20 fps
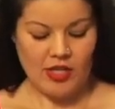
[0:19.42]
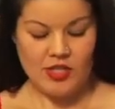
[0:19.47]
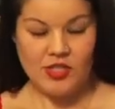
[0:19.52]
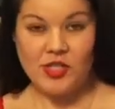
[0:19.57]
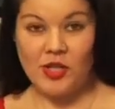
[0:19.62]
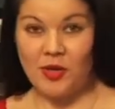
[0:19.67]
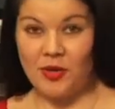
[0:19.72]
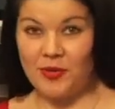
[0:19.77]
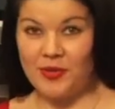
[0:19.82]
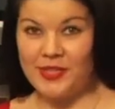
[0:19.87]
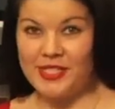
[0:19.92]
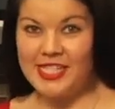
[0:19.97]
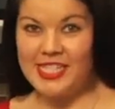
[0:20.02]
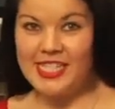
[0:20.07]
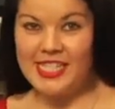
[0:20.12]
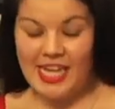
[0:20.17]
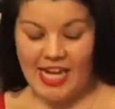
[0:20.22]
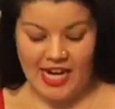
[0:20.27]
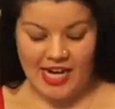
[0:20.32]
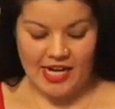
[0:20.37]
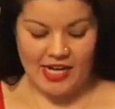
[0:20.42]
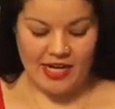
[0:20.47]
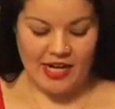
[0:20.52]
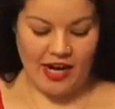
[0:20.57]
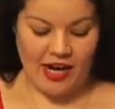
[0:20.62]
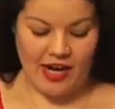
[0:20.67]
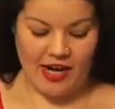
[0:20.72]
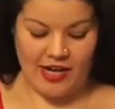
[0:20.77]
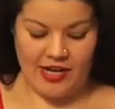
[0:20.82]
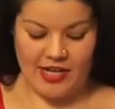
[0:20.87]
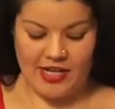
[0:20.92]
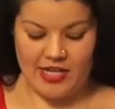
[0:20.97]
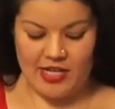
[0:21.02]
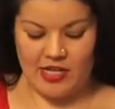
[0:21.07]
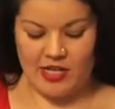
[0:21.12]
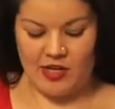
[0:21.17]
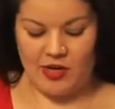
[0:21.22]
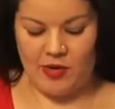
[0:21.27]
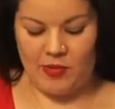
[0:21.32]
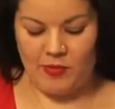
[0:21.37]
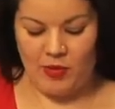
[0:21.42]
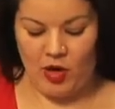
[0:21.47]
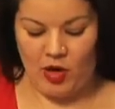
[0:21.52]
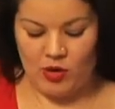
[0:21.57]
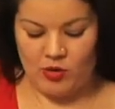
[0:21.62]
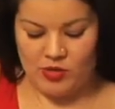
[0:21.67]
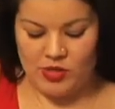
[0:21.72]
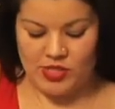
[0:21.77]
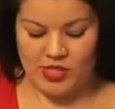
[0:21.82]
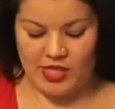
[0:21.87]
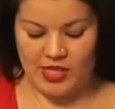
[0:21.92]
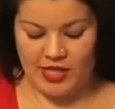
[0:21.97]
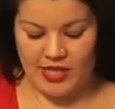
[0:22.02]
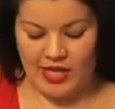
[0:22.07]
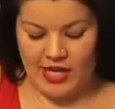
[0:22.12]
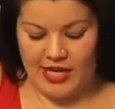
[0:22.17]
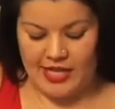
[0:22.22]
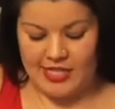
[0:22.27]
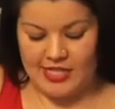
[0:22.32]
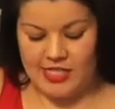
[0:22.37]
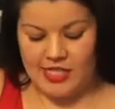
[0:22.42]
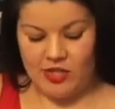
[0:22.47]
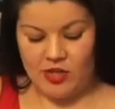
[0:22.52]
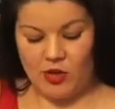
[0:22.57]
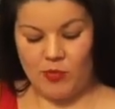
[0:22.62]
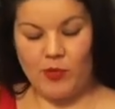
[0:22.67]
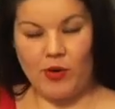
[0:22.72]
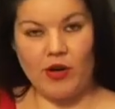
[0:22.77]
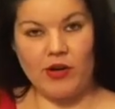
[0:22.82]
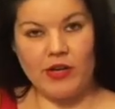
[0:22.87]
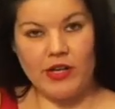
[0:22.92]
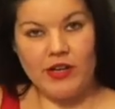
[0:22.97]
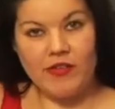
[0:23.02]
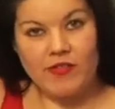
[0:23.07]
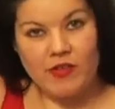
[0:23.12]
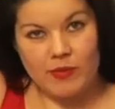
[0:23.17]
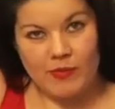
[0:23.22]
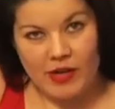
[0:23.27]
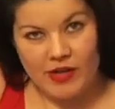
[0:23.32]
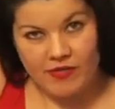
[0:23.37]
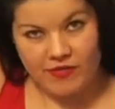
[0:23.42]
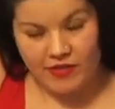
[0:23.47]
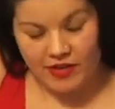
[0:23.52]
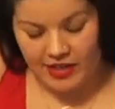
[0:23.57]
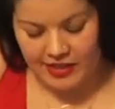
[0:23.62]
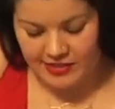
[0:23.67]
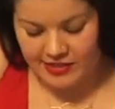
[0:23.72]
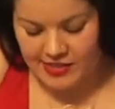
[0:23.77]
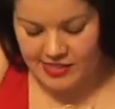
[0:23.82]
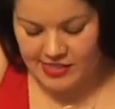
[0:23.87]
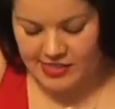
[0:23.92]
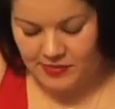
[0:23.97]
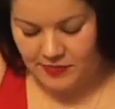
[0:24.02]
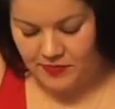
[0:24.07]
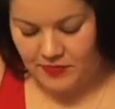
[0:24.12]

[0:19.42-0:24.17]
So today, I am hosting a dinner party for my friends.